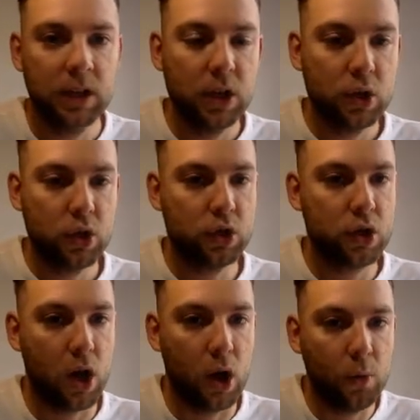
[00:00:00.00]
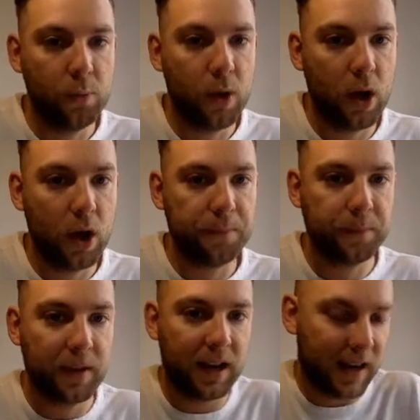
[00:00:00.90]
So
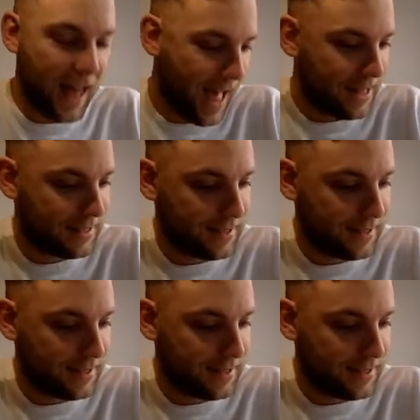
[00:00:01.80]
let